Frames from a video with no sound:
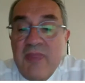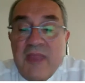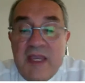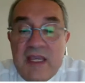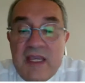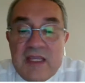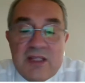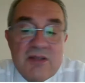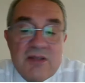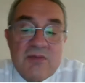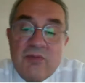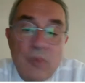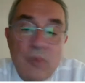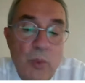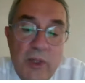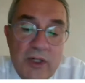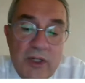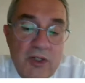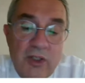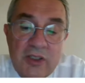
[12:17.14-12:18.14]
and
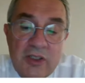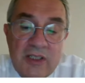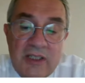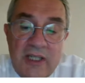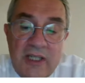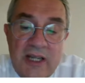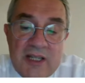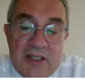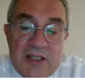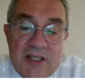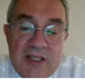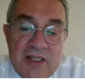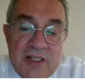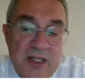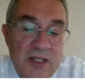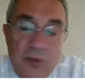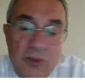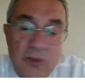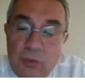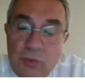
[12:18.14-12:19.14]
these wear contact
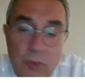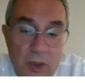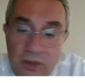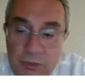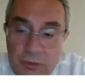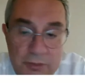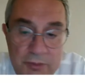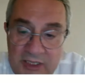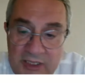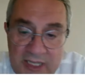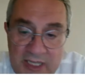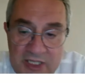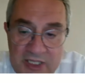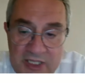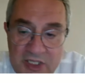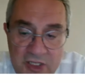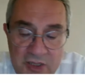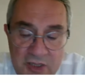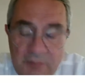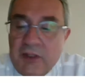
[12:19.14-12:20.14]
lenses, they don't want to be
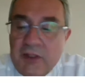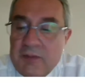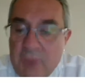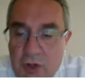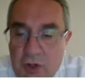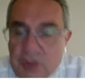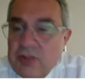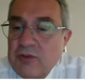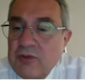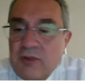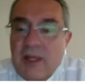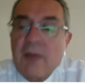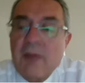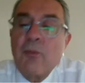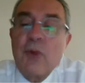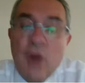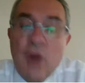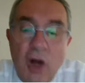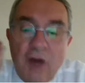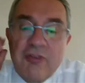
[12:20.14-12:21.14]
touched. But most
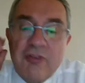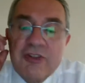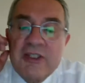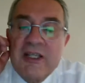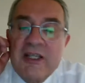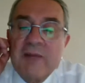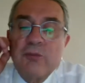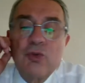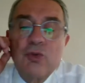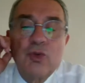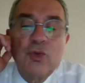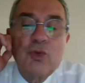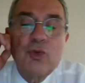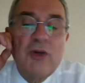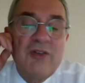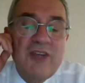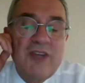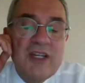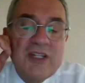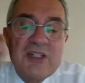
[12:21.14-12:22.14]
of them, we offer them
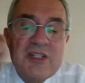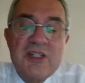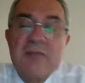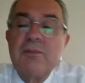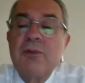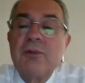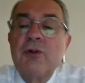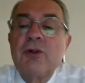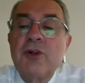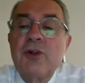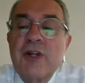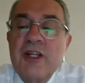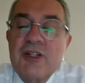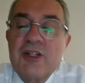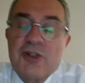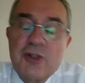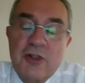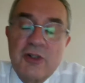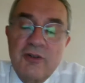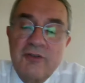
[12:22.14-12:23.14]
to do a very simple
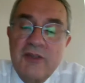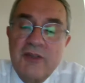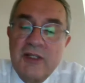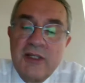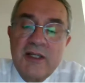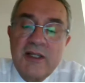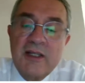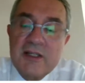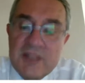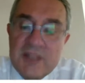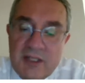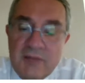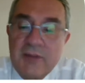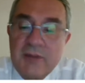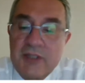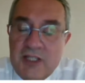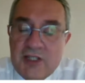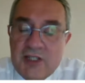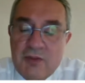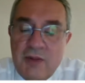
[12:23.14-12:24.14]
correction of the
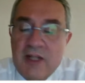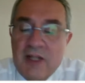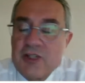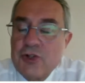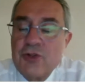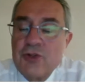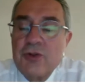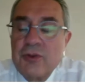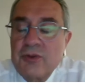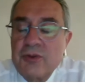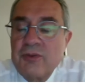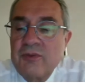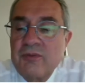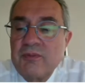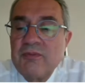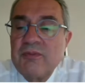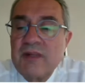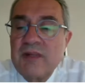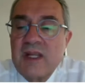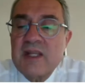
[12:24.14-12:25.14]
astigmatism. I'll show
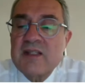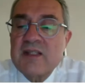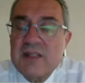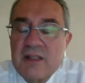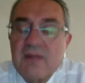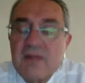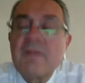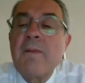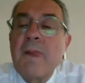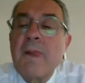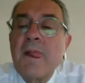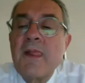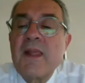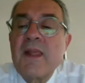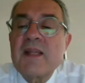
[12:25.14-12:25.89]
you next.